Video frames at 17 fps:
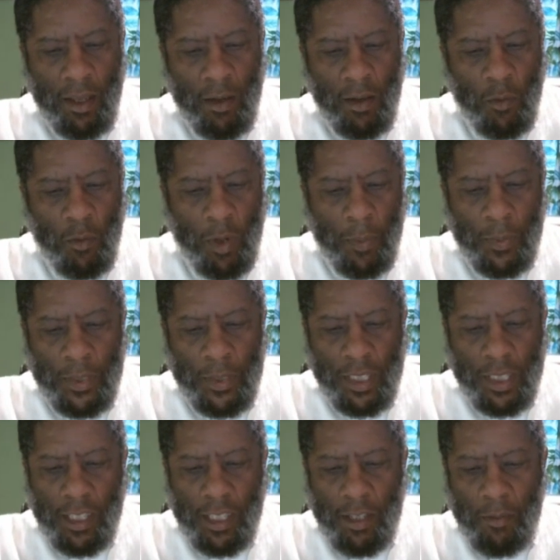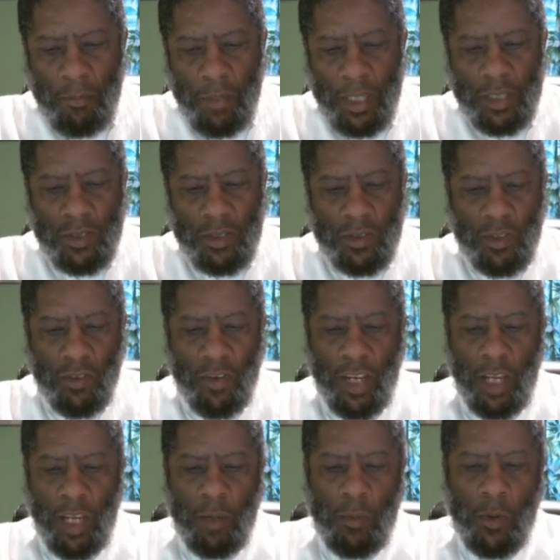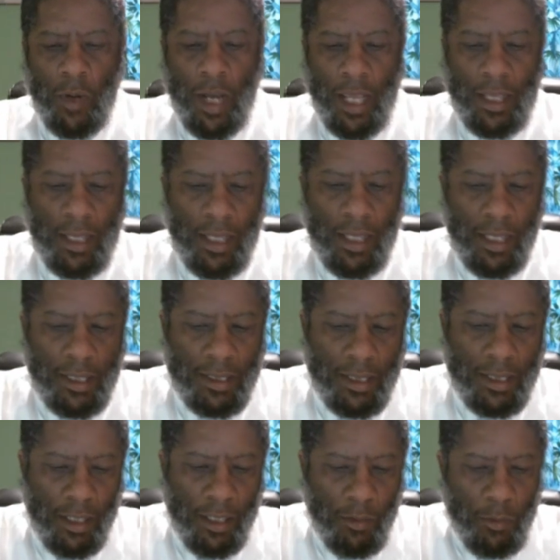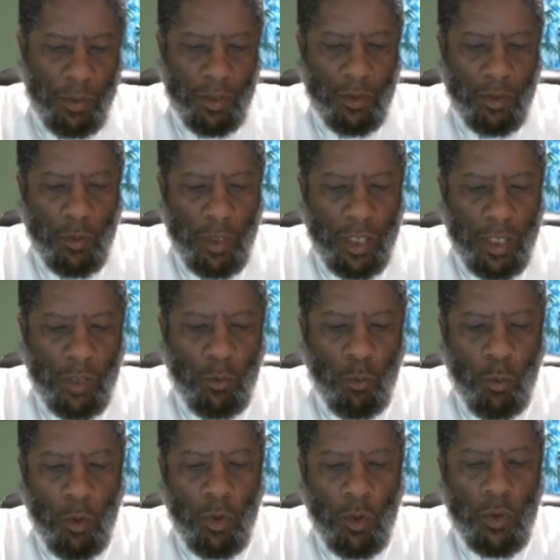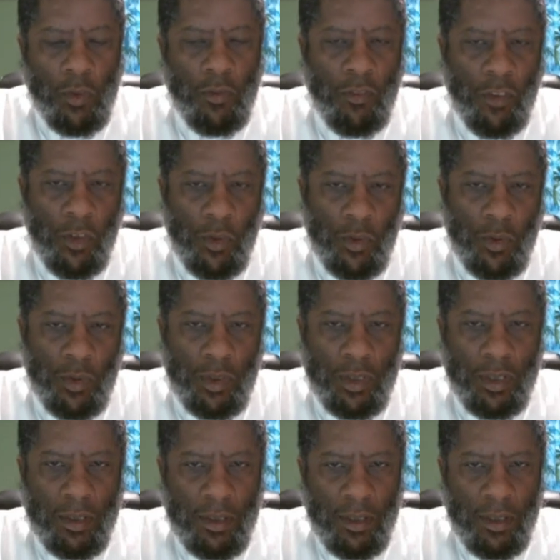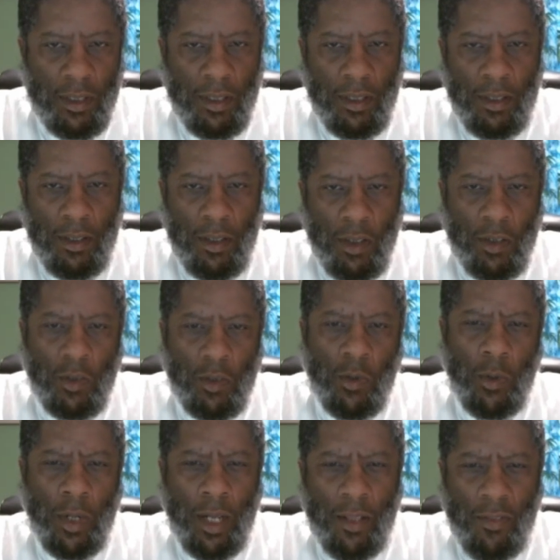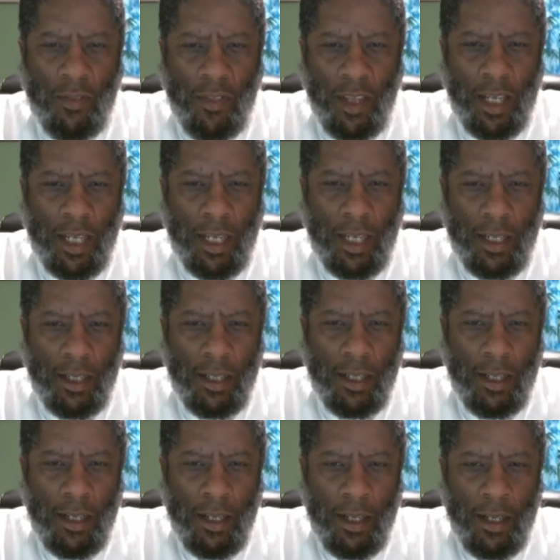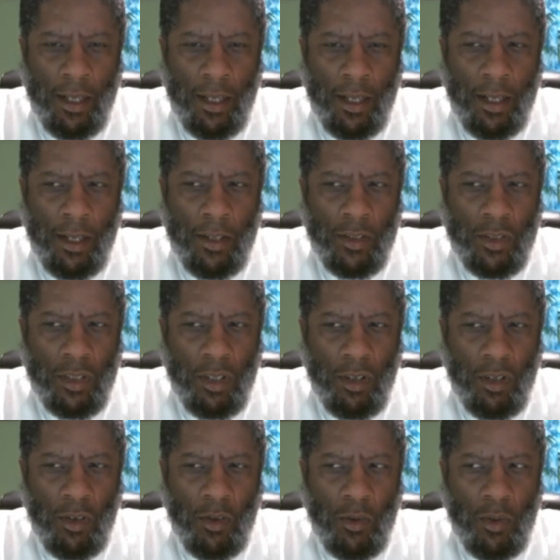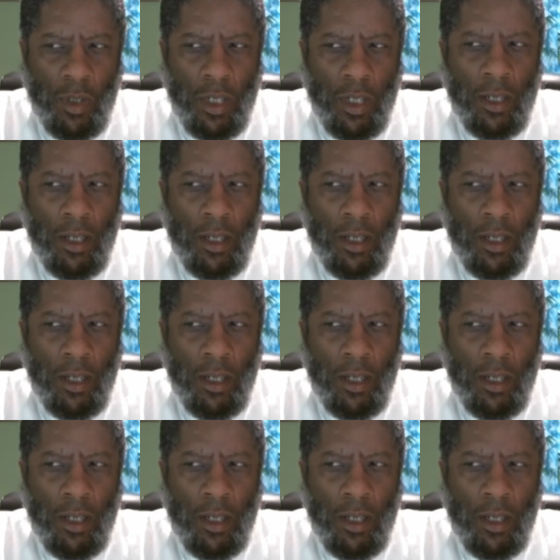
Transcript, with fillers: represented a mixture of Hebrew ethnicity with Greek worldviews or Greek thinking. So,